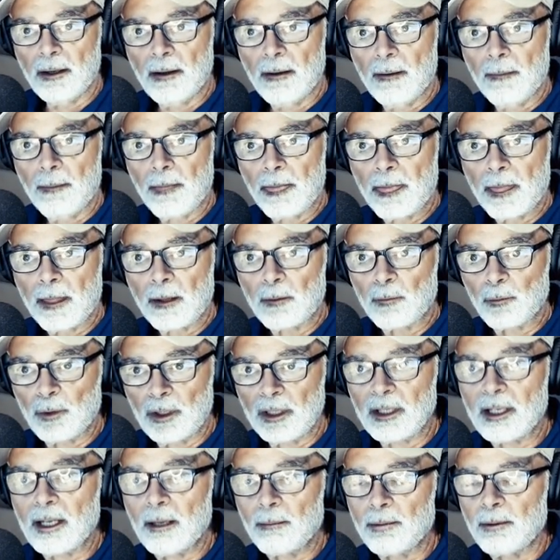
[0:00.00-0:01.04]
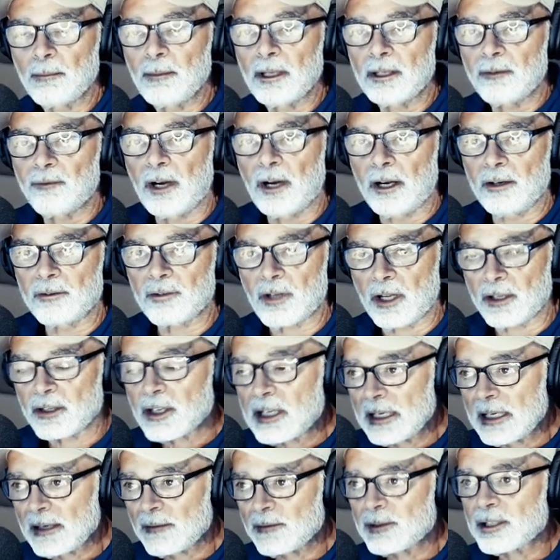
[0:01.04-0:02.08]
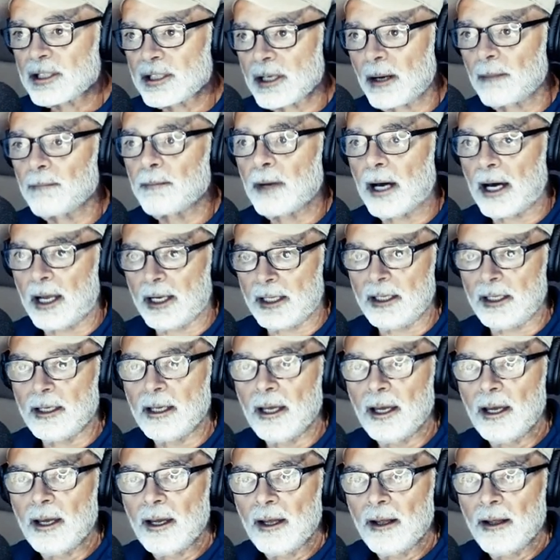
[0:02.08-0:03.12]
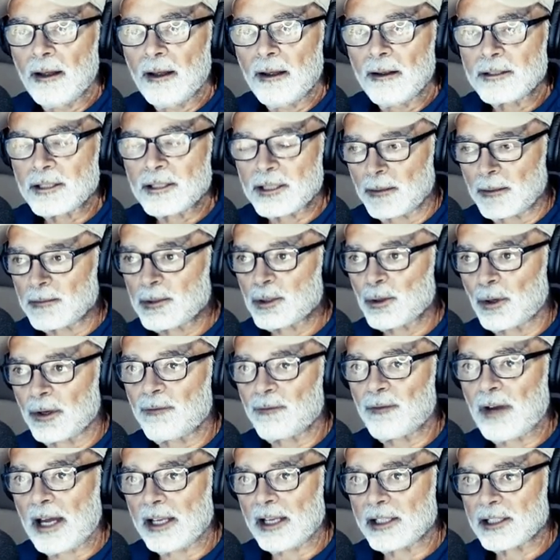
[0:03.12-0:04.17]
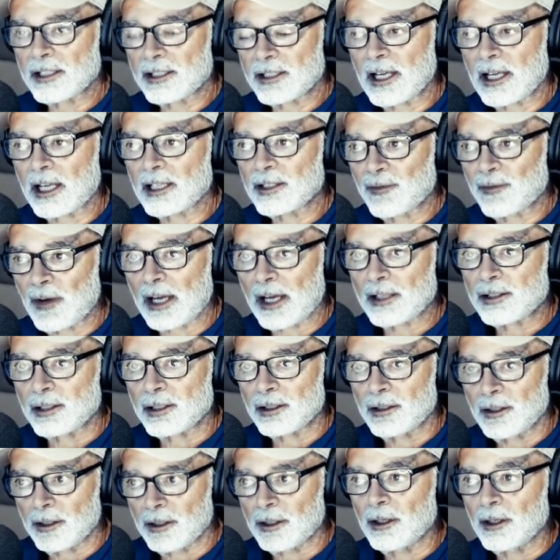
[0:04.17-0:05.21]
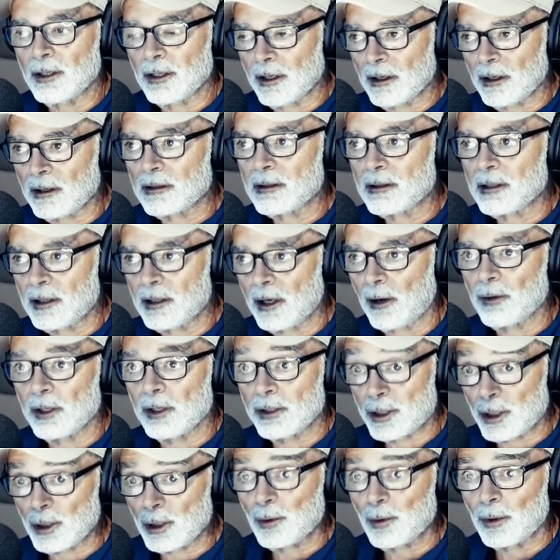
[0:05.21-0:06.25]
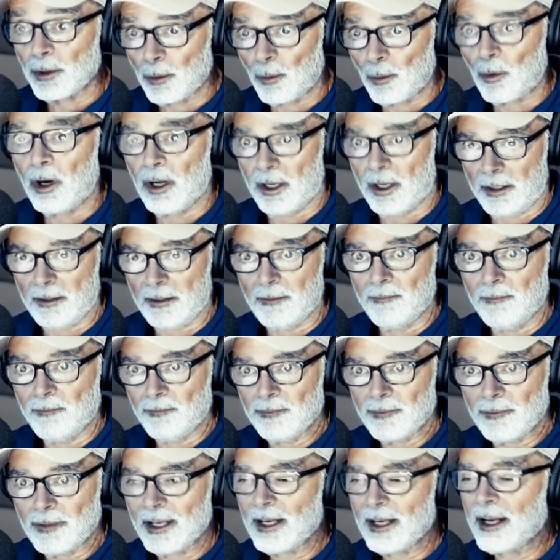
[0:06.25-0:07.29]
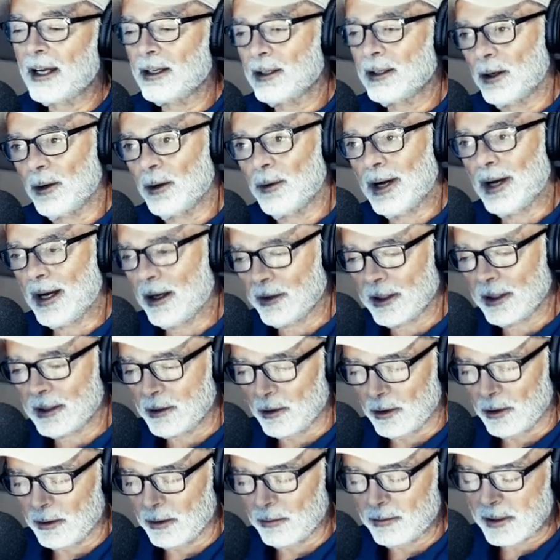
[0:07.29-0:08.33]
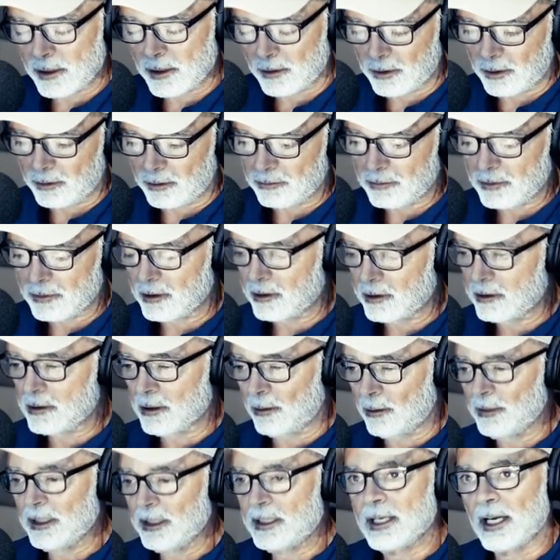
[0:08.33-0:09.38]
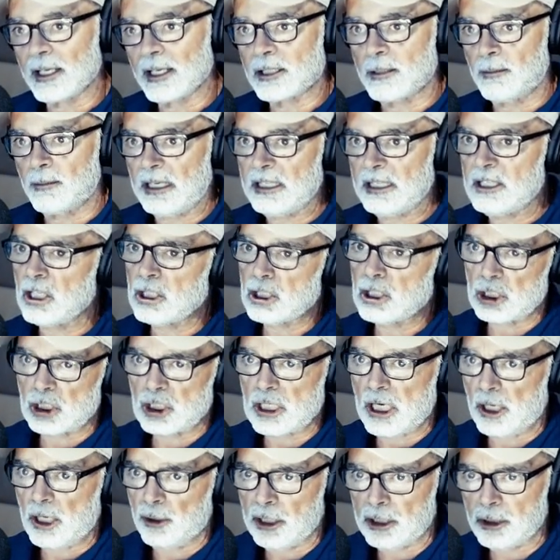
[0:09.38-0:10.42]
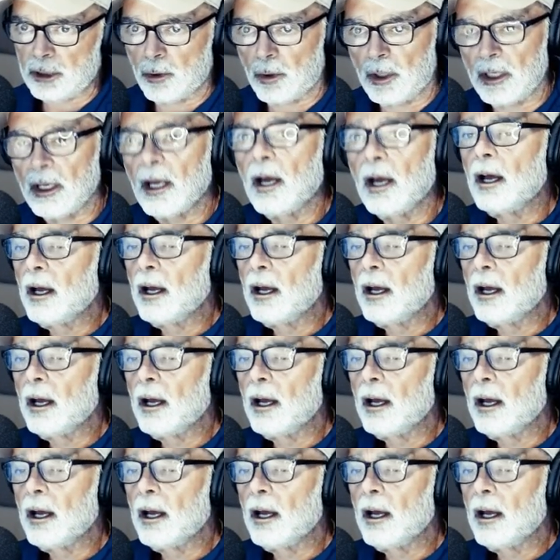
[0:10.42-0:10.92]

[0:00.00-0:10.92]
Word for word: Yeah. Really yeah. implement the firing squad. Give somebody some sort of satisfaction to know, to know that you were the one. And I know how they do it, so don't don't be texting me. This is how they do it.